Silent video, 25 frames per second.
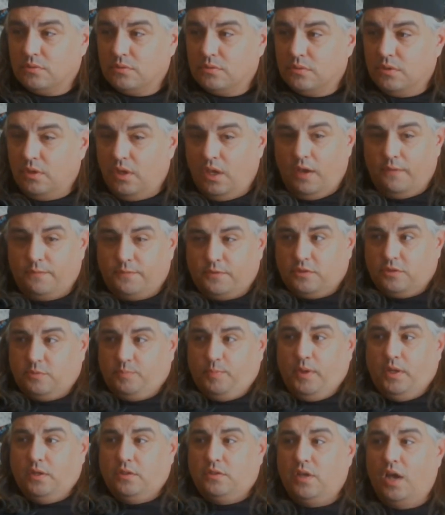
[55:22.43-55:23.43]
You have to
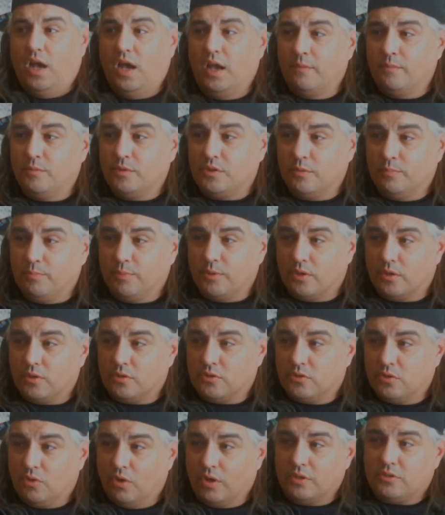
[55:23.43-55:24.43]
spend time with the bird.
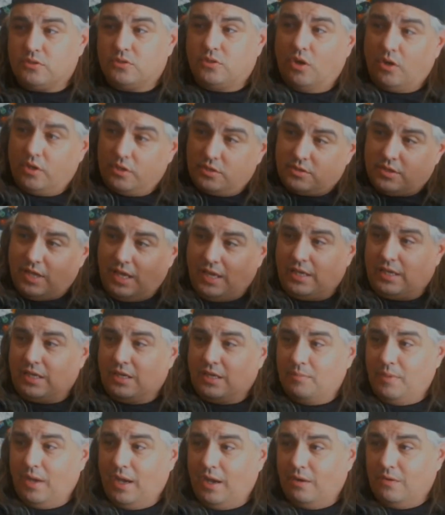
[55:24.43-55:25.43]
So I started taking
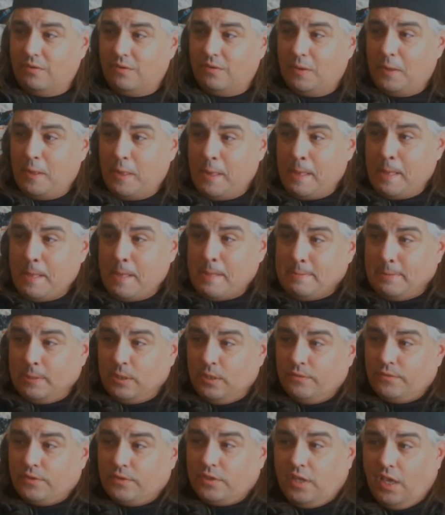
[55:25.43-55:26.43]
him out
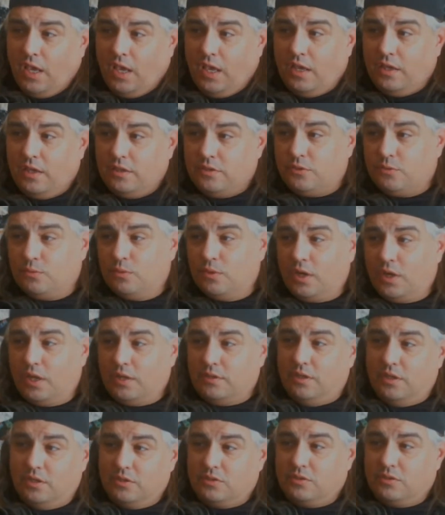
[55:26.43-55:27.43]
of the cage when I
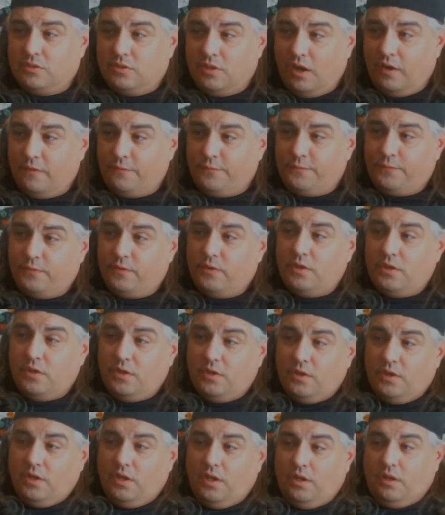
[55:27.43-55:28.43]
did stuff,
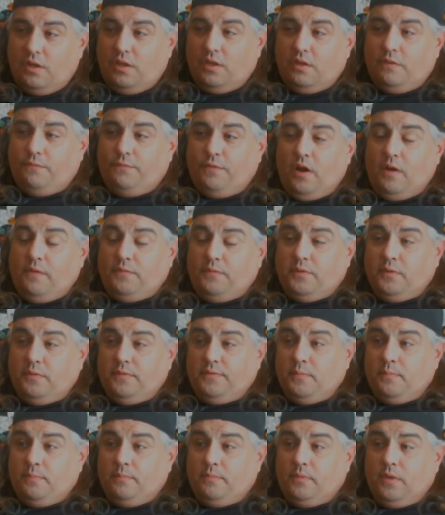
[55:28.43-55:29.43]
and I involved
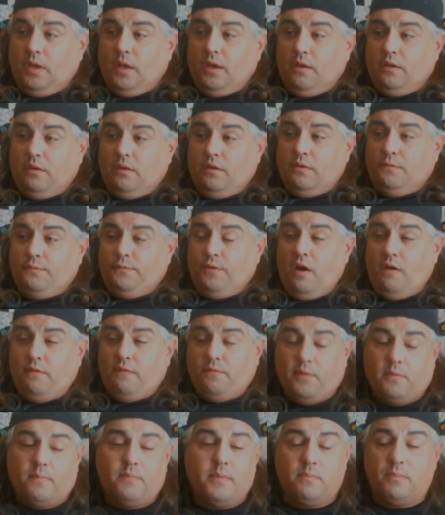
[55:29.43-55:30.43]
them
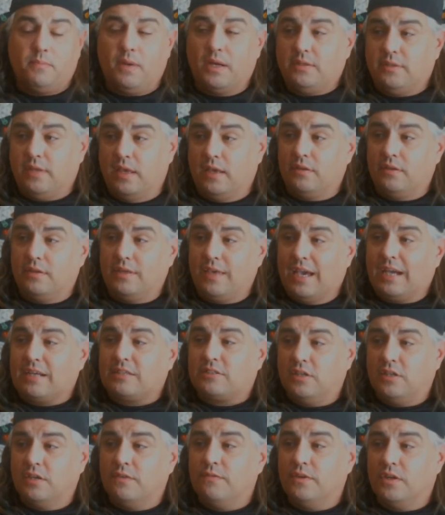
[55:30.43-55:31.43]
in my daily
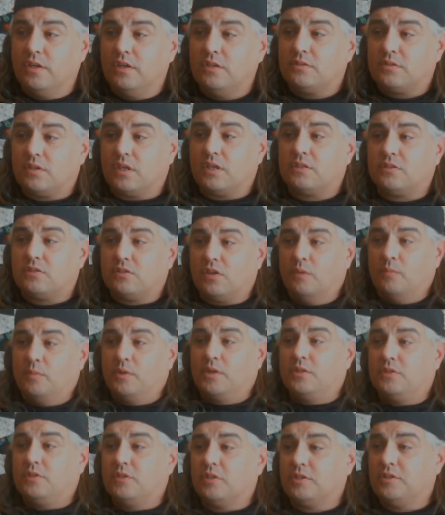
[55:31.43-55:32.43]
activities, like
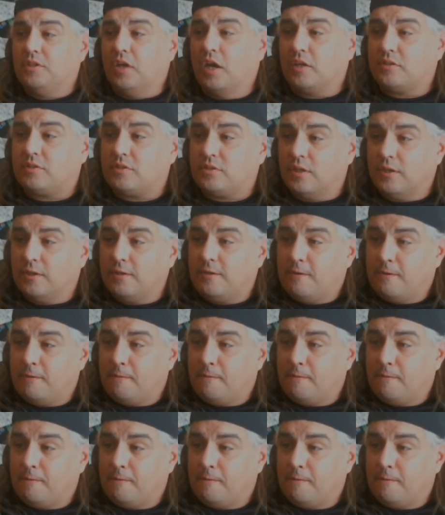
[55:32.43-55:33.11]
somebody suggested.